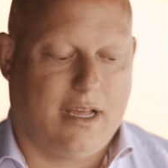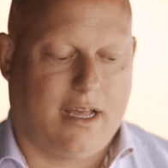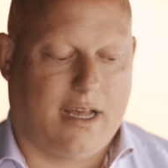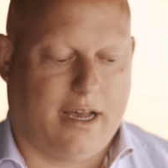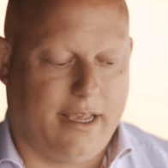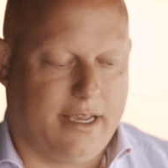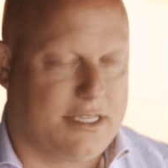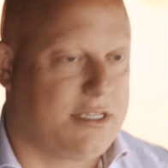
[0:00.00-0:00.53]

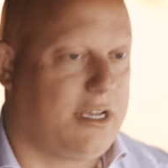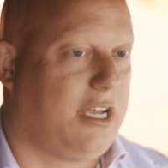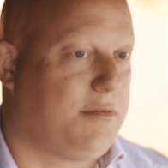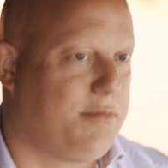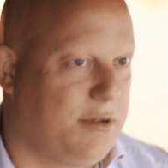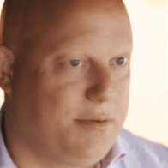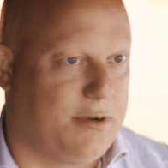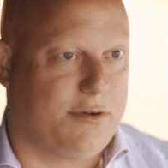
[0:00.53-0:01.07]
high
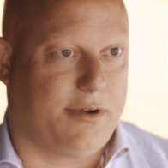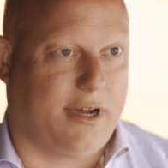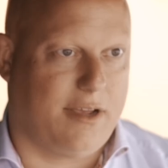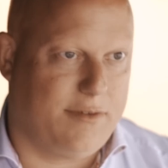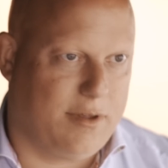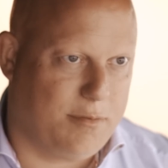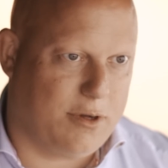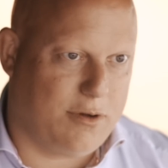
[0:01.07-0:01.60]
excitement when
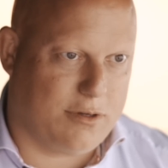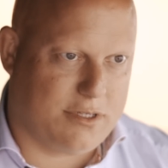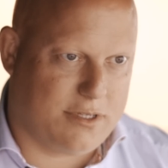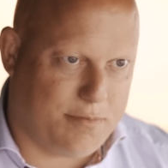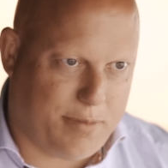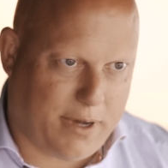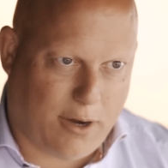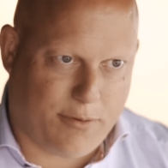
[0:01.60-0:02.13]
driving because
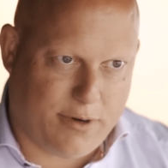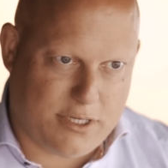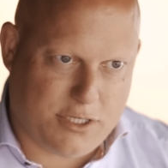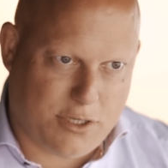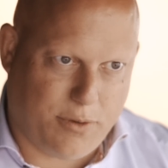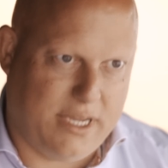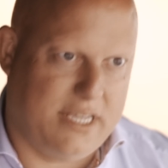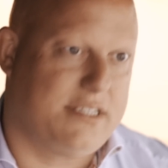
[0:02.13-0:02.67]
the power is
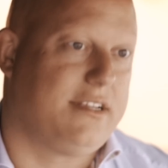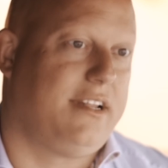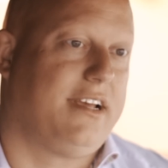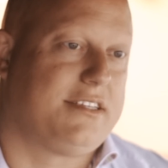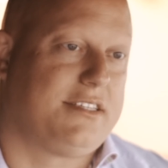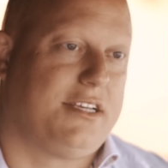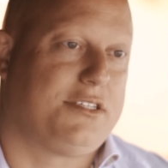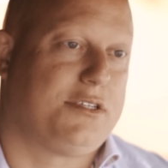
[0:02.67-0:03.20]
so easily
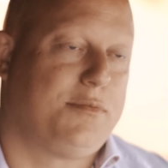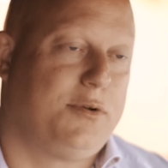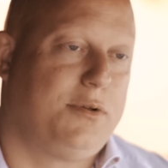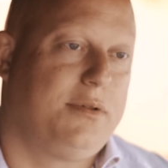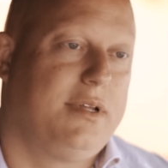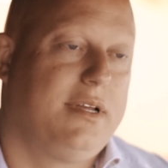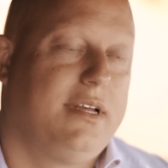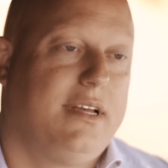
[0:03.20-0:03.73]
accessible,
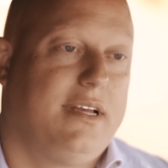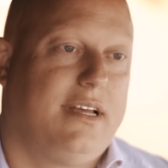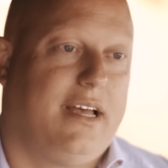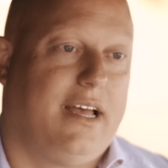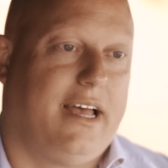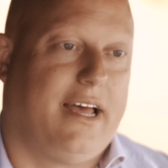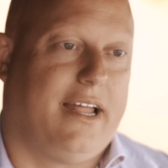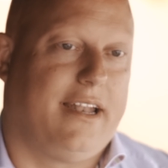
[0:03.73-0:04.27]

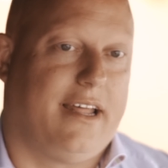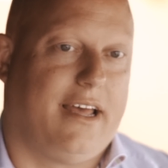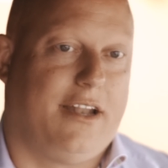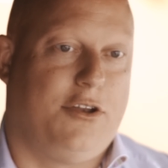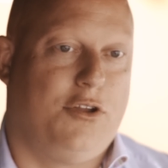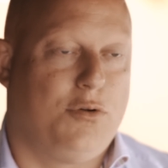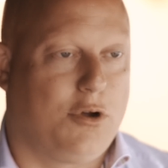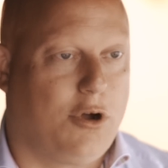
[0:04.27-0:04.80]
and a
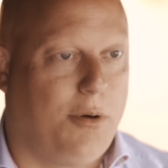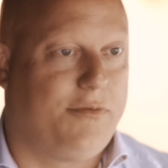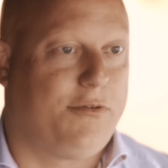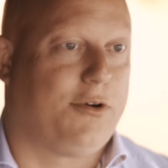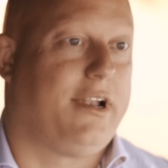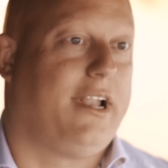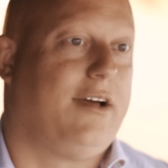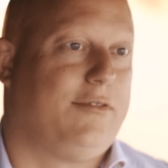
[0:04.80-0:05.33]
new
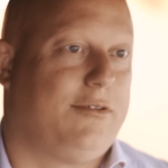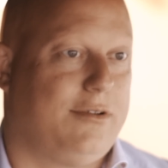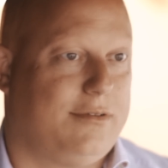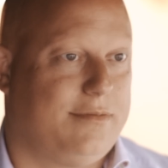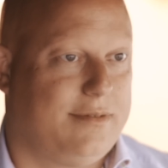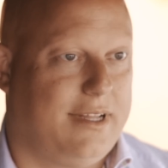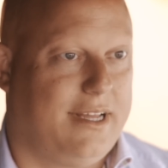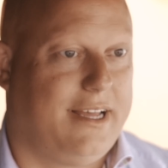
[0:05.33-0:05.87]
comfort level
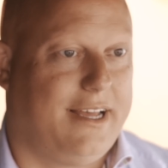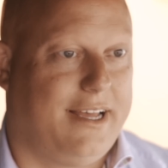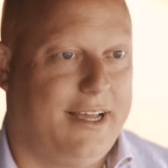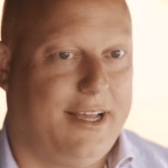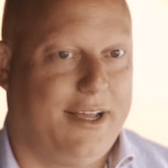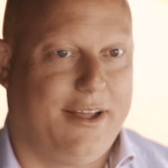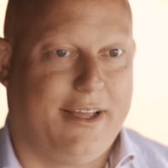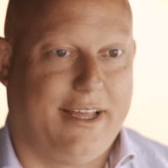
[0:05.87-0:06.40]

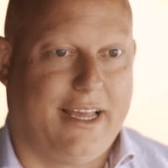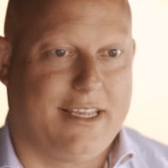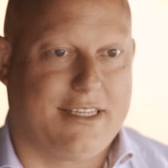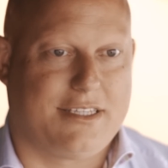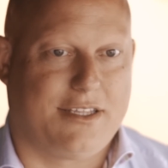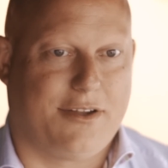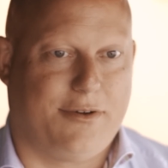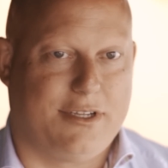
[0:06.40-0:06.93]

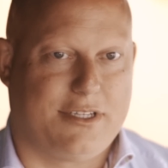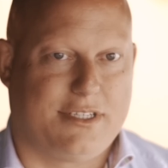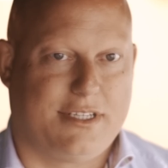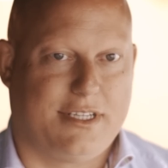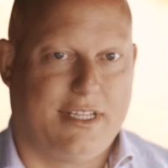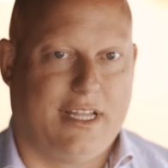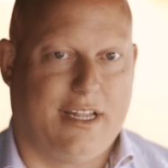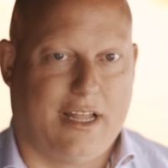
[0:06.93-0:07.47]
as there is
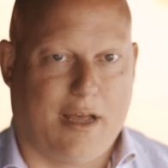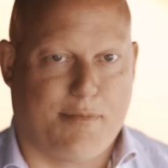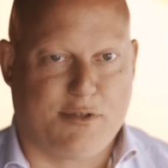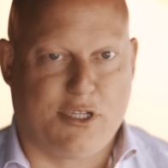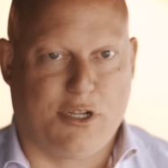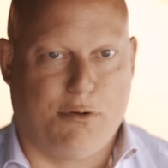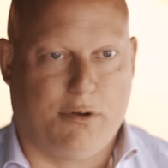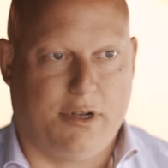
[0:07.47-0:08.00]
an
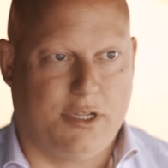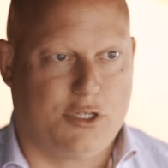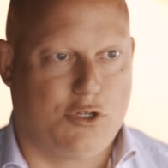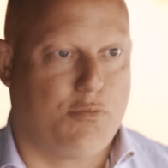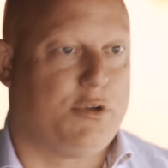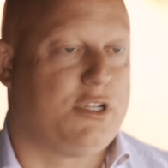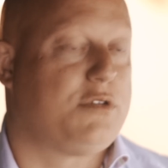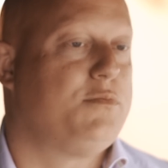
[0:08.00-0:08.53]
absolutely
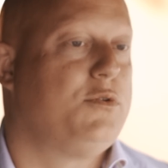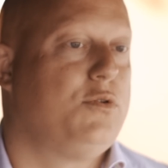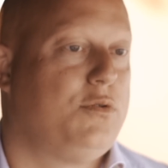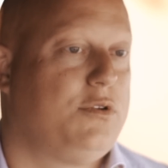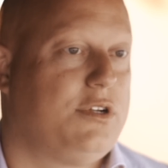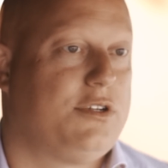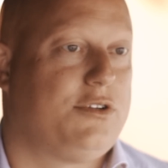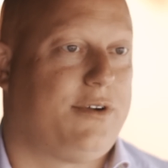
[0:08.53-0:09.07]
super
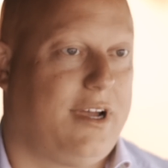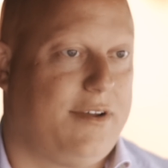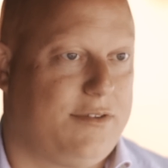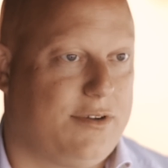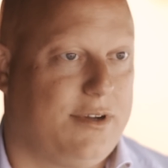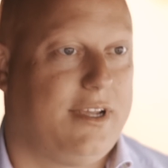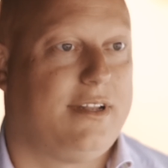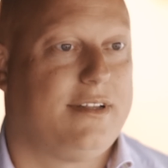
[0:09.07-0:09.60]
smooth
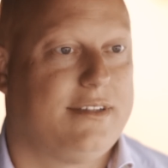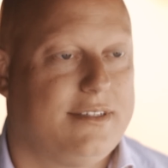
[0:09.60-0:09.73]
drivetrain.